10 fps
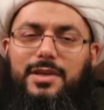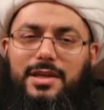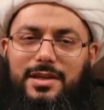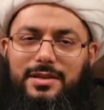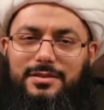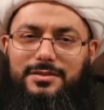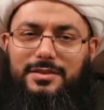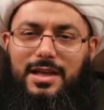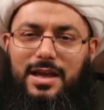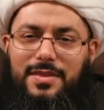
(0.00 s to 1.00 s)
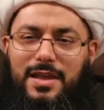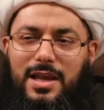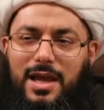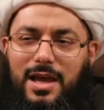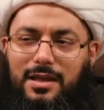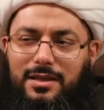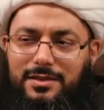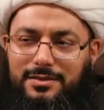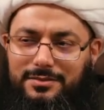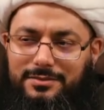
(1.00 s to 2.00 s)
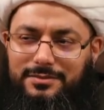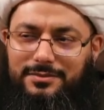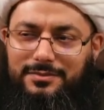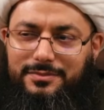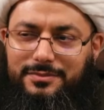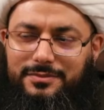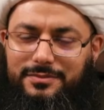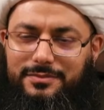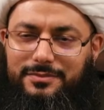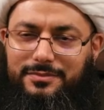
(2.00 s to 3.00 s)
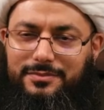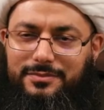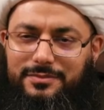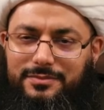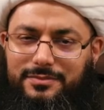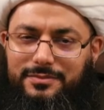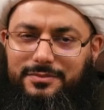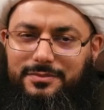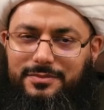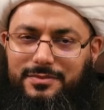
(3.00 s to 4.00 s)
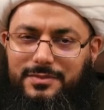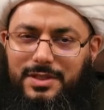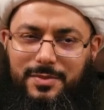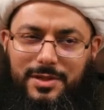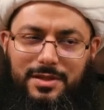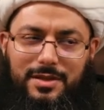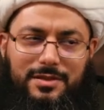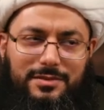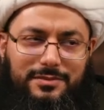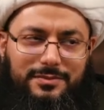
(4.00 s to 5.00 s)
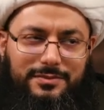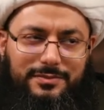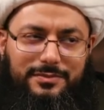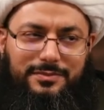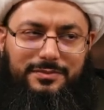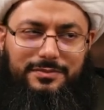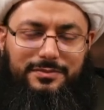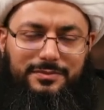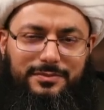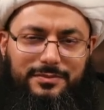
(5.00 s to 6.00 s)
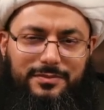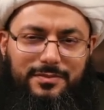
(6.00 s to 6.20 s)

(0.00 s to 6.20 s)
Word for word: Why does he want this truth to be omitted and forgotten?